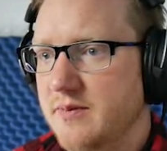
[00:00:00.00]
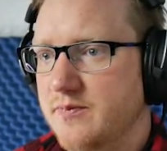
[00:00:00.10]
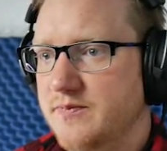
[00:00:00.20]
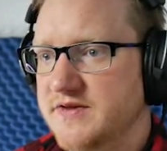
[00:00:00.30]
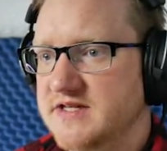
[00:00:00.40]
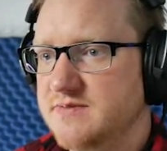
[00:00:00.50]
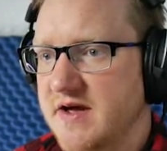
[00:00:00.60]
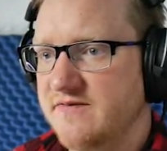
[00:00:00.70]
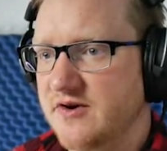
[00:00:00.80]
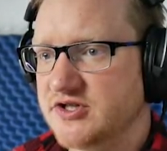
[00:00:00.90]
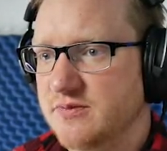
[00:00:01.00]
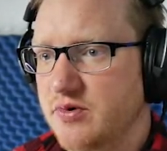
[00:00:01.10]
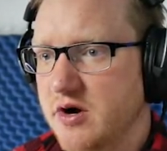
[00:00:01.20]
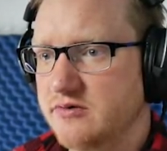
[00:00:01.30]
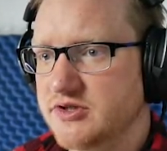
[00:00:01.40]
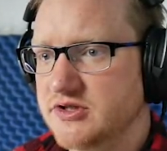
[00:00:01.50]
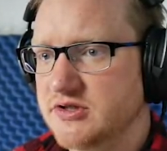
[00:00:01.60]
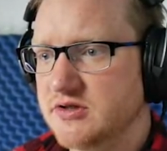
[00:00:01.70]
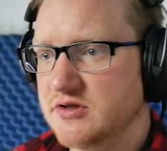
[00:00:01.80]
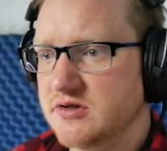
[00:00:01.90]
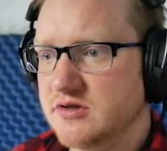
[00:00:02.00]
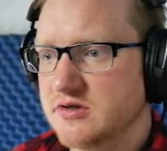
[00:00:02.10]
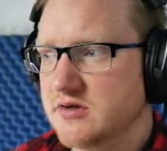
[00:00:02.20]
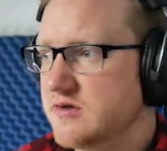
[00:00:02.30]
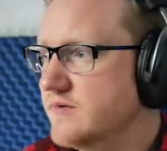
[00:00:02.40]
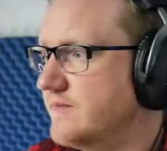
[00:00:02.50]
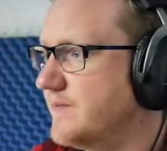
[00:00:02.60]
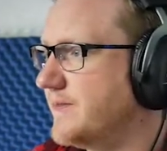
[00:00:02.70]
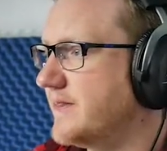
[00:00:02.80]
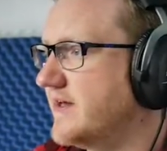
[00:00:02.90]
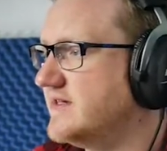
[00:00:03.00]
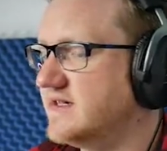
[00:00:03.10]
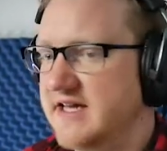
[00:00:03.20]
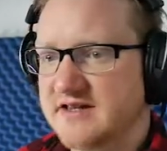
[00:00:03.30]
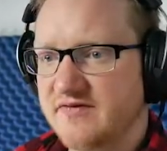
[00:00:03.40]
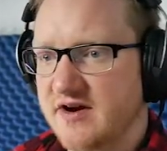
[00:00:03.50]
Is this my first approach? Is it like the very